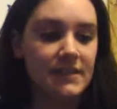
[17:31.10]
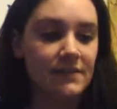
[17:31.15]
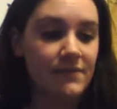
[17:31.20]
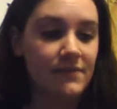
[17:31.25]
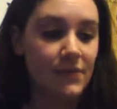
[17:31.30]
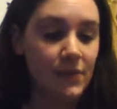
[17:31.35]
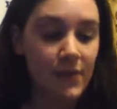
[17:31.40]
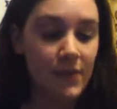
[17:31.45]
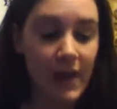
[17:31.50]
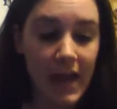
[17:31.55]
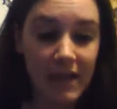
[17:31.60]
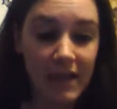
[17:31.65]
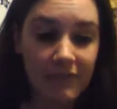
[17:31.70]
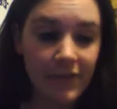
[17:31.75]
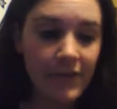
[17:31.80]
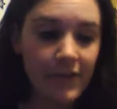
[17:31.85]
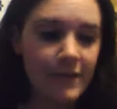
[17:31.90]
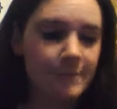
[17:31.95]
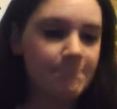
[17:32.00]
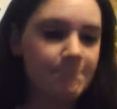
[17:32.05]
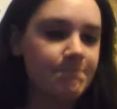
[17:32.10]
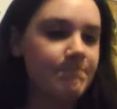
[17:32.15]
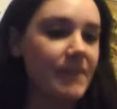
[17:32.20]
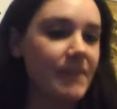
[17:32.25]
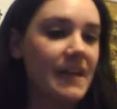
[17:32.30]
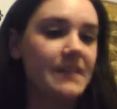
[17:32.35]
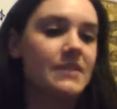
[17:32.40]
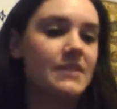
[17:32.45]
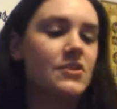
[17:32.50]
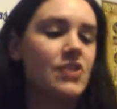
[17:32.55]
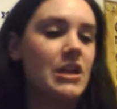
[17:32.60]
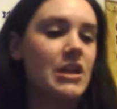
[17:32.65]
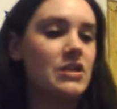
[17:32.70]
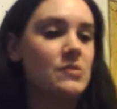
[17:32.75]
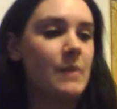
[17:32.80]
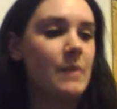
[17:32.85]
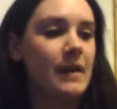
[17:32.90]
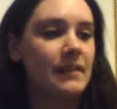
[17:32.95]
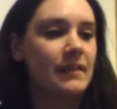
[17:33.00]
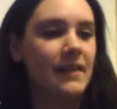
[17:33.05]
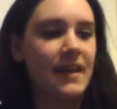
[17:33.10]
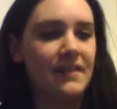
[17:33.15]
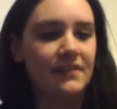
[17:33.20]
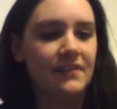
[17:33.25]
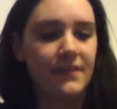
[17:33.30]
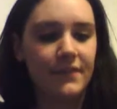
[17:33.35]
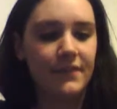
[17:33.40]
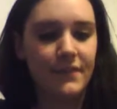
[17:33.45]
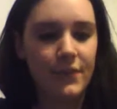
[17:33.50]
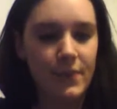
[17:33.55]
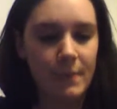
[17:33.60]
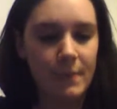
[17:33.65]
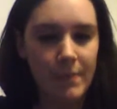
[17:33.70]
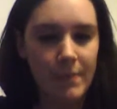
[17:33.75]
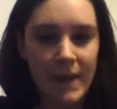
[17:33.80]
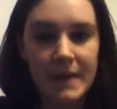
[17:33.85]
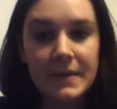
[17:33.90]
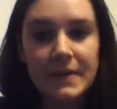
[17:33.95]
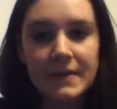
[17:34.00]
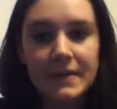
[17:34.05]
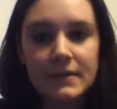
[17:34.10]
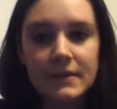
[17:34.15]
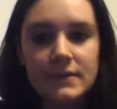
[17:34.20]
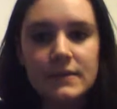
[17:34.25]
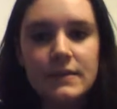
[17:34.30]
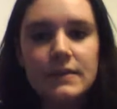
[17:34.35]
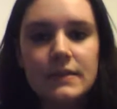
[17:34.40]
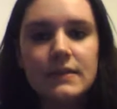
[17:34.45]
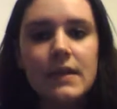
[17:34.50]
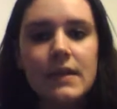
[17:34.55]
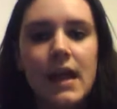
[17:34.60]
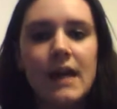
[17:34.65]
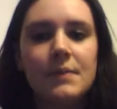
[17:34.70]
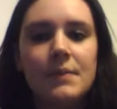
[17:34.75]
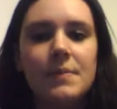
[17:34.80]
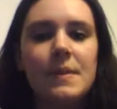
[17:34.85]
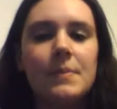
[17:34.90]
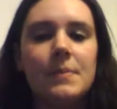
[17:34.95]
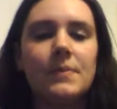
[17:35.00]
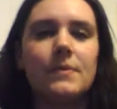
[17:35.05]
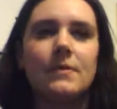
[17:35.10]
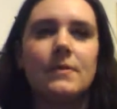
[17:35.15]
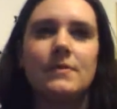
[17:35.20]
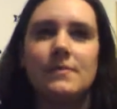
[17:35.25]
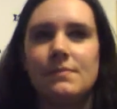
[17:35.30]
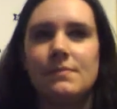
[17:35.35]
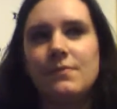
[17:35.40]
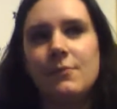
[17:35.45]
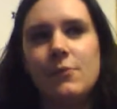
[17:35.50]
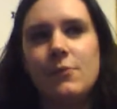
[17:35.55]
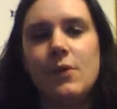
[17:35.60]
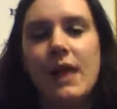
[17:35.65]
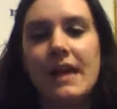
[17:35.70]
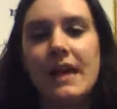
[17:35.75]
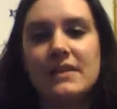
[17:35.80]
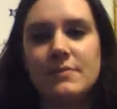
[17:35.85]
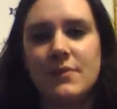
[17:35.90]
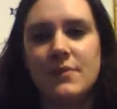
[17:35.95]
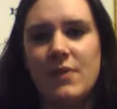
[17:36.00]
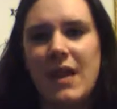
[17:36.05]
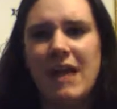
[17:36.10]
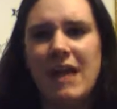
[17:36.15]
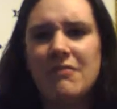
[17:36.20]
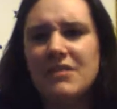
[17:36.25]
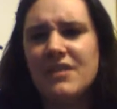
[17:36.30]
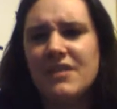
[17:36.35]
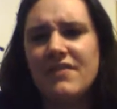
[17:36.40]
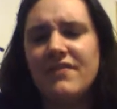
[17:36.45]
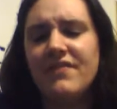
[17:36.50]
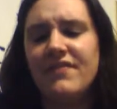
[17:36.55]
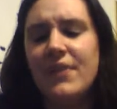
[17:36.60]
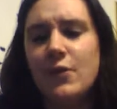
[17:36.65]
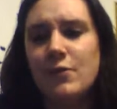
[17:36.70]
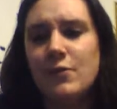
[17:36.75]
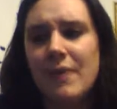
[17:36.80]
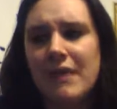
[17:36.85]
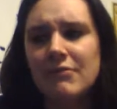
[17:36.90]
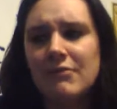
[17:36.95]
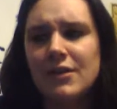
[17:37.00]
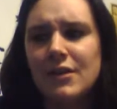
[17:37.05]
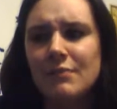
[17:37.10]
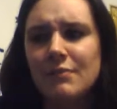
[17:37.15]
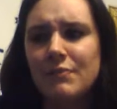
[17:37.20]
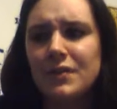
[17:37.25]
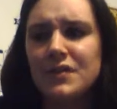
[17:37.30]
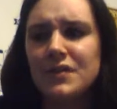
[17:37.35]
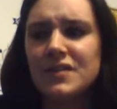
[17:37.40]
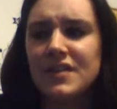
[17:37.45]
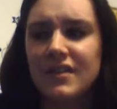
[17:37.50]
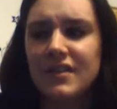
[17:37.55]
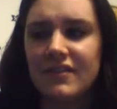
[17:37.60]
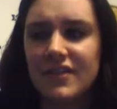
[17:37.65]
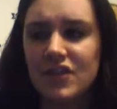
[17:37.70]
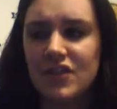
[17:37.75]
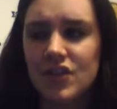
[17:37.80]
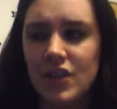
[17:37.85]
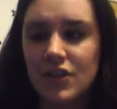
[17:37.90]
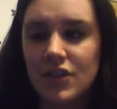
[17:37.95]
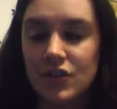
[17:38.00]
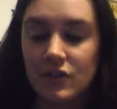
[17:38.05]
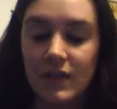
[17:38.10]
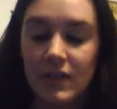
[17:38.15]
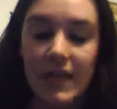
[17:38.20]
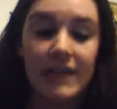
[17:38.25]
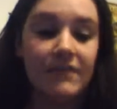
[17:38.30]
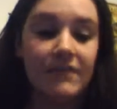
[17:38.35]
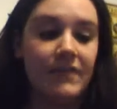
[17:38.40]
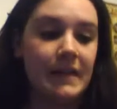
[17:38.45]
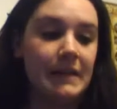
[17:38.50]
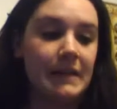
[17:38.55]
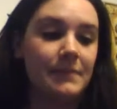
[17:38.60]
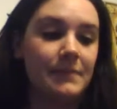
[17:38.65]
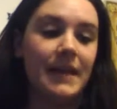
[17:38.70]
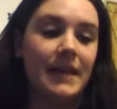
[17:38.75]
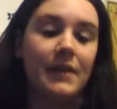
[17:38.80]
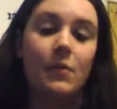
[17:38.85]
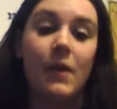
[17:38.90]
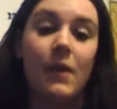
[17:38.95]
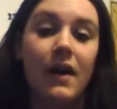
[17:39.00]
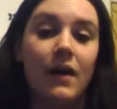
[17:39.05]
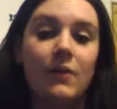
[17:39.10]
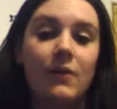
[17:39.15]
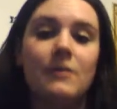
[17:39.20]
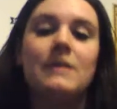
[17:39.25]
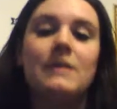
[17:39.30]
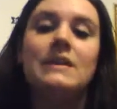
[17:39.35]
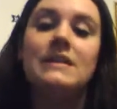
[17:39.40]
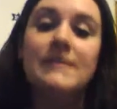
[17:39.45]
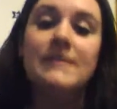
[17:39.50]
forever and has changed my life for the better. And people are, will ask me, well, how can a film, how can a book series change your life? And I'm like, well,